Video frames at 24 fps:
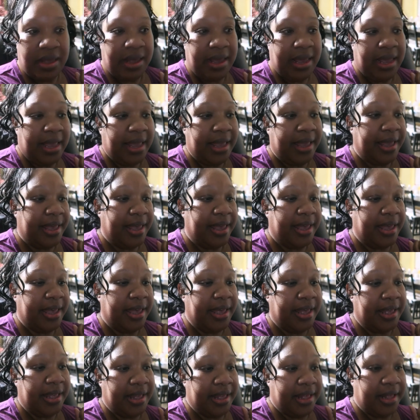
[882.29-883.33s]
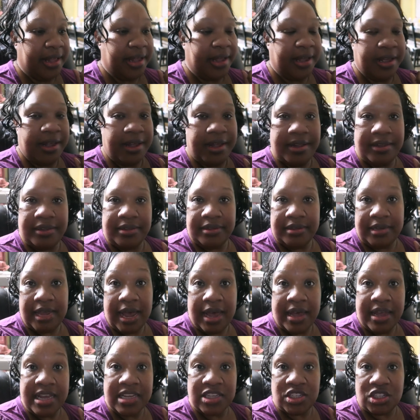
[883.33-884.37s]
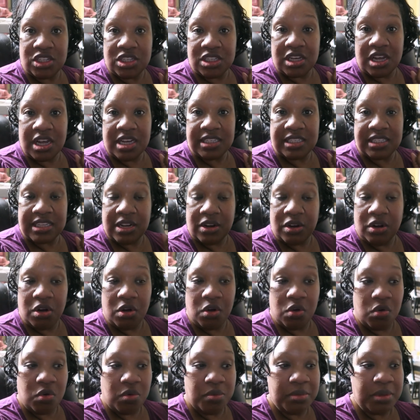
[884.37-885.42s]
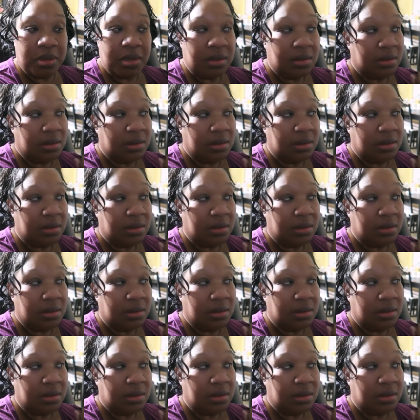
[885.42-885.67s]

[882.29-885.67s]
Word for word: and yeah, it's just us that are home.